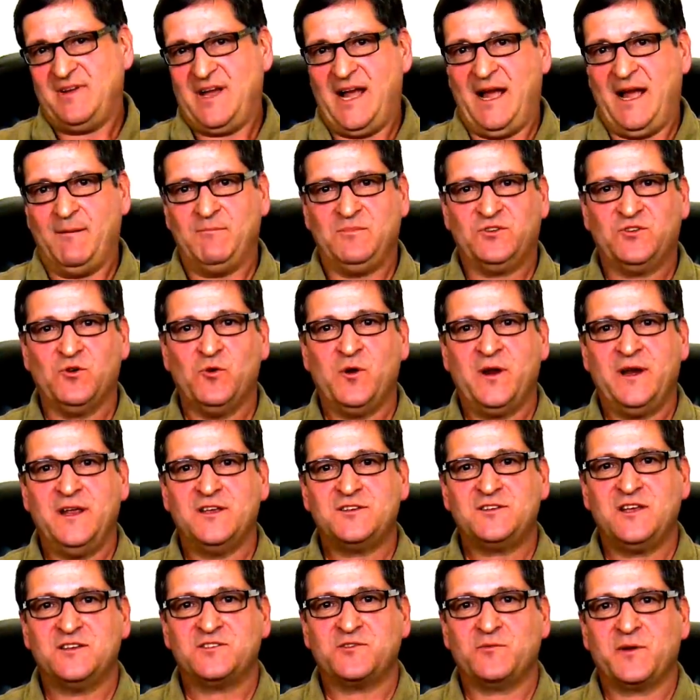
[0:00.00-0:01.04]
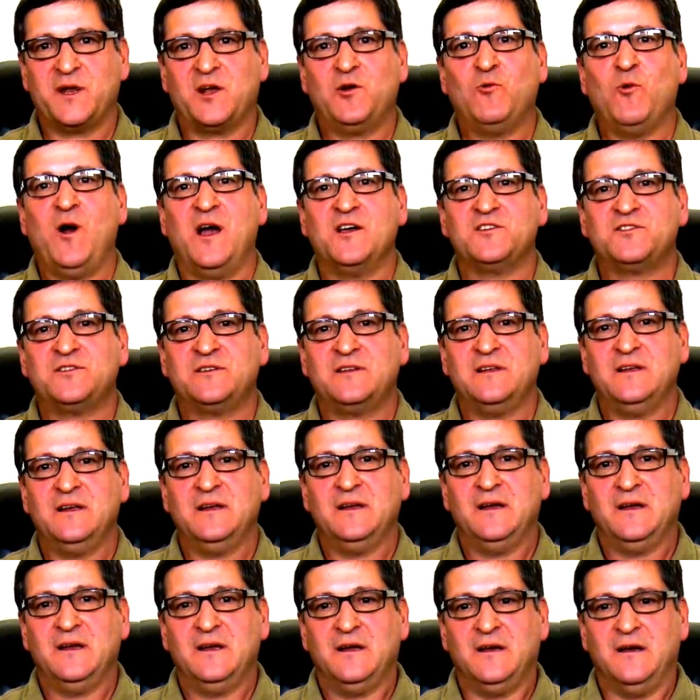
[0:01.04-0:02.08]
I'm doing this as a request
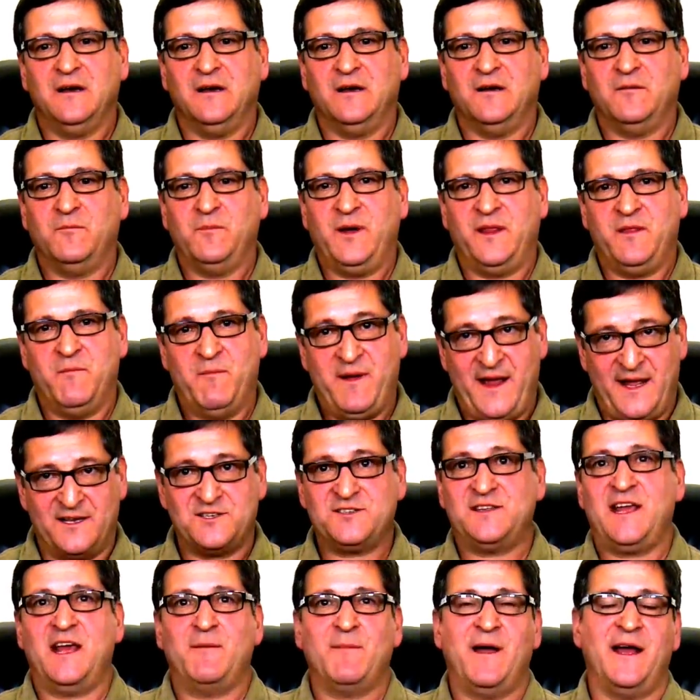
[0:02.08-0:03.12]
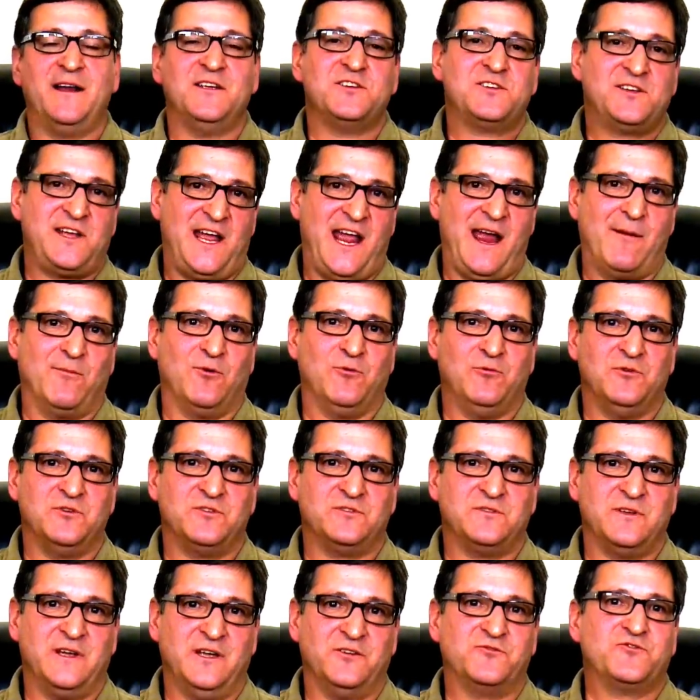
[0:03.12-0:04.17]
by the man standing behind his camera who
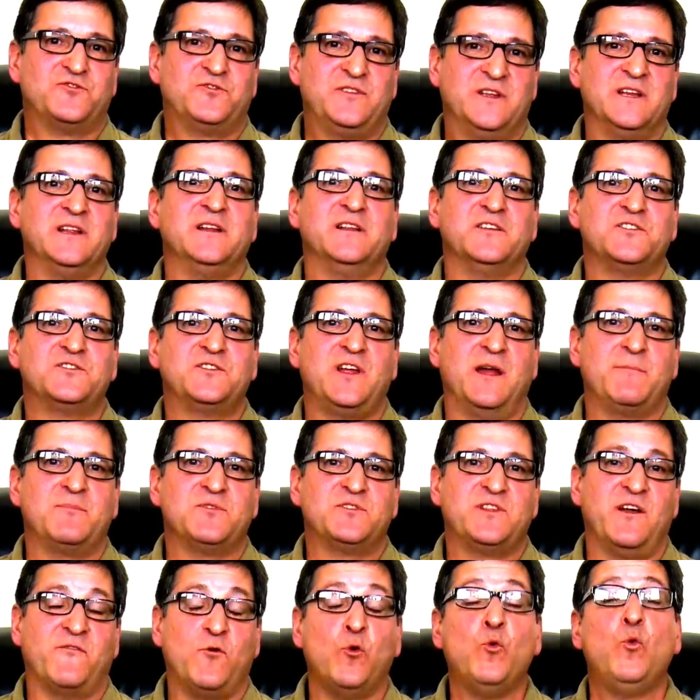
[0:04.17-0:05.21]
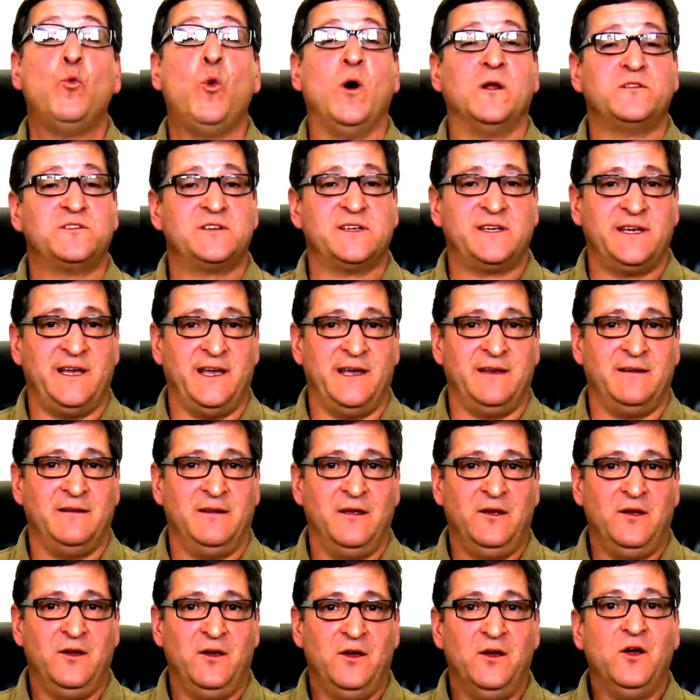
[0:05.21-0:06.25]
is interested in this type of stuff, who once again
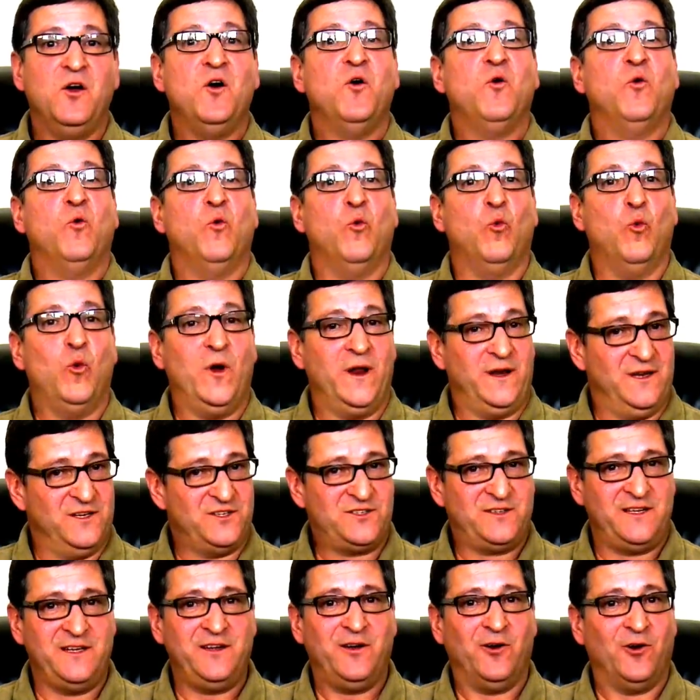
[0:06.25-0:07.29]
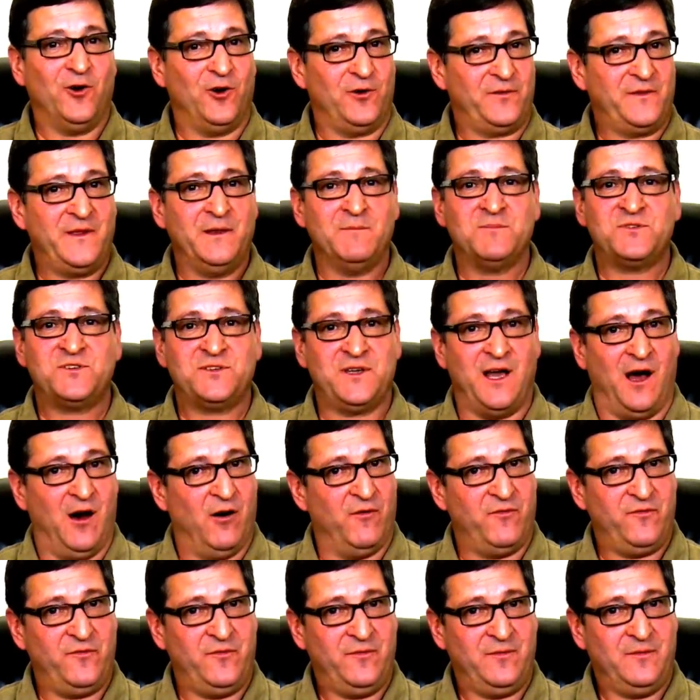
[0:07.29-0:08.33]
witnessed the earth
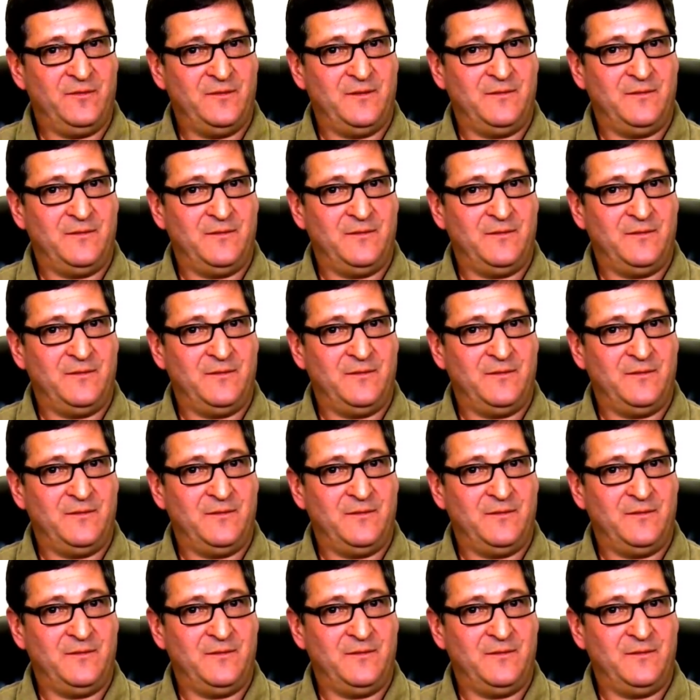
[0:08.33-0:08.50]
himself